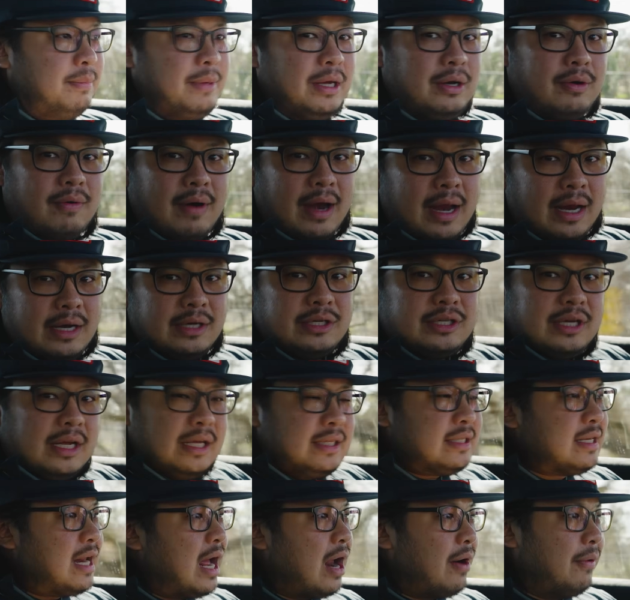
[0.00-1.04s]
mid-range,
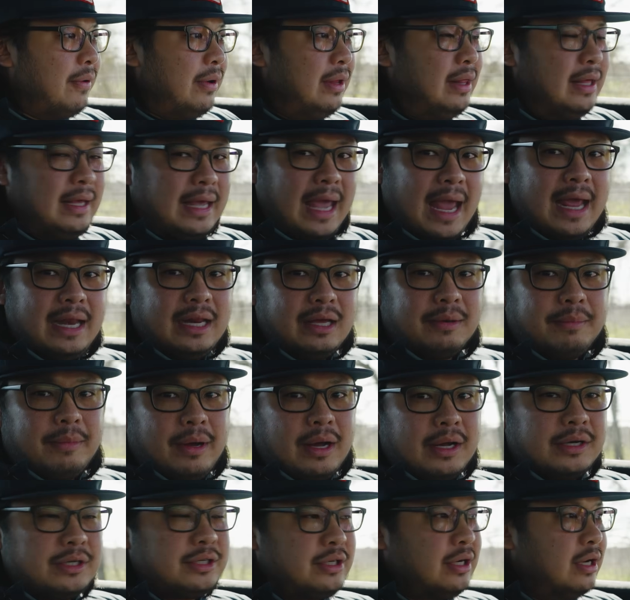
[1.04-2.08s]
it's not really gaining
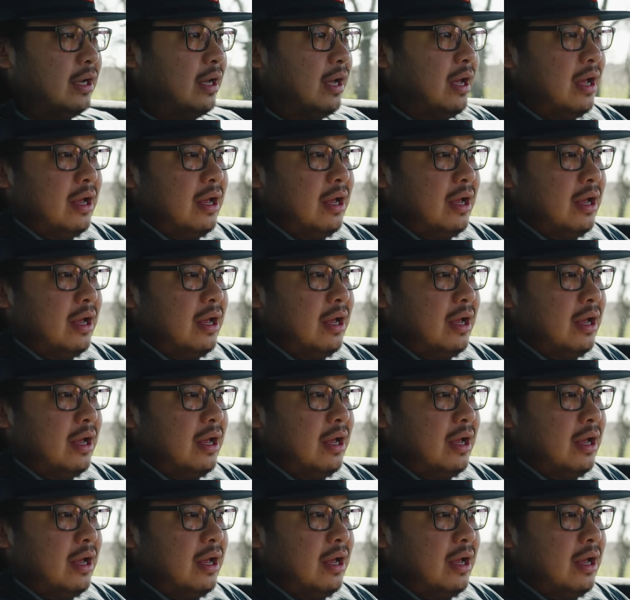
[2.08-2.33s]
much.